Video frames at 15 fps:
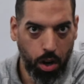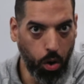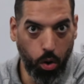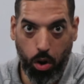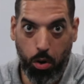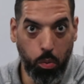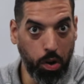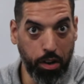
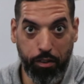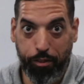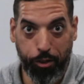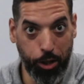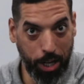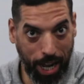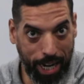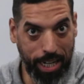or 1 for
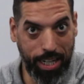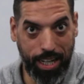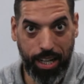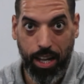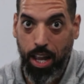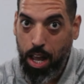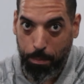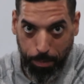90,
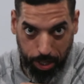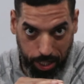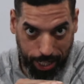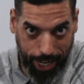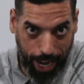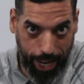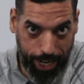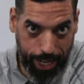but you
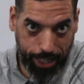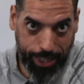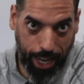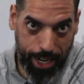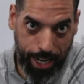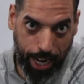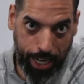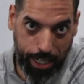got to hit
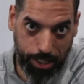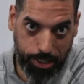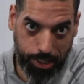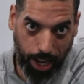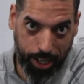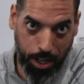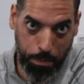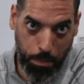that
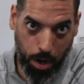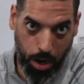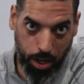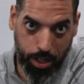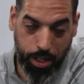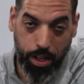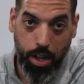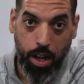90-second
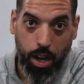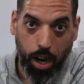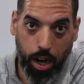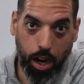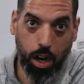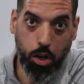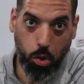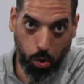mark.
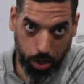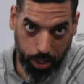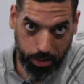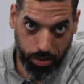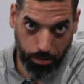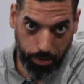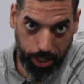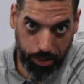According
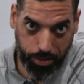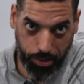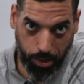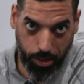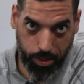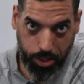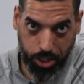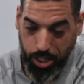to
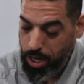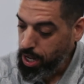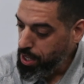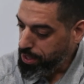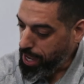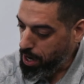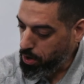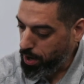research,
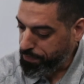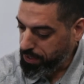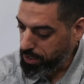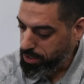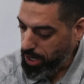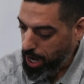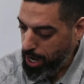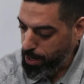that
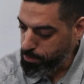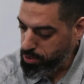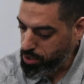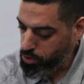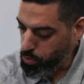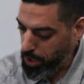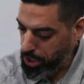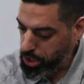oftentimes
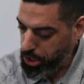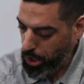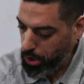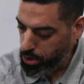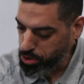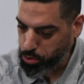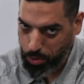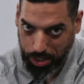is what
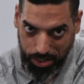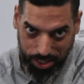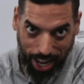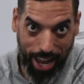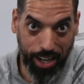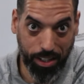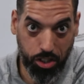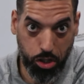shows with
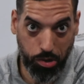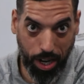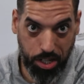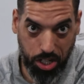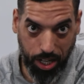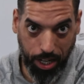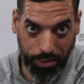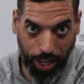static
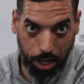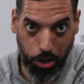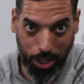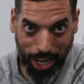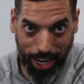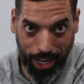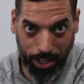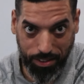stretching that you're
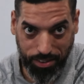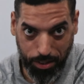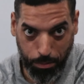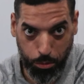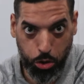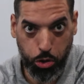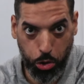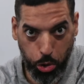getting some
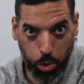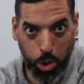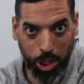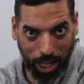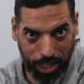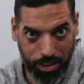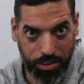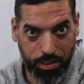true
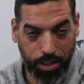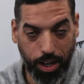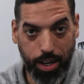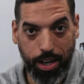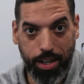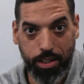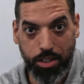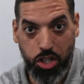length
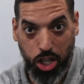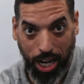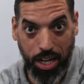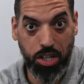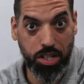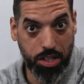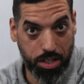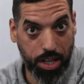
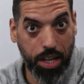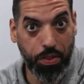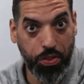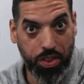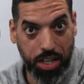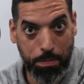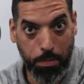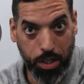changes in
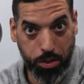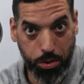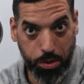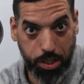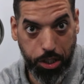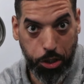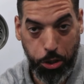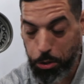the muscle
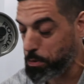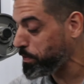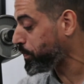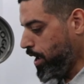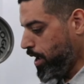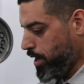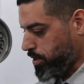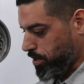tissue.
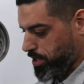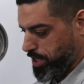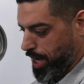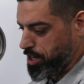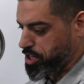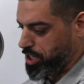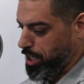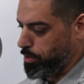So
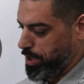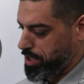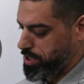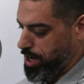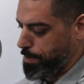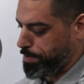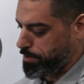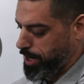essentially what
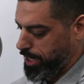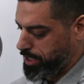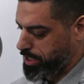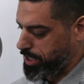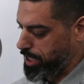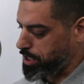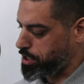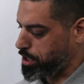separates
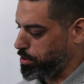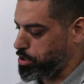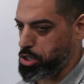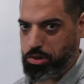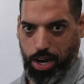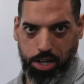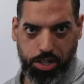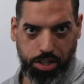these 2
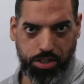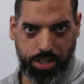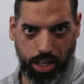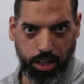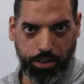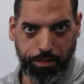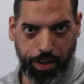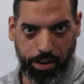stretches, they
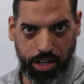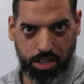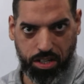look very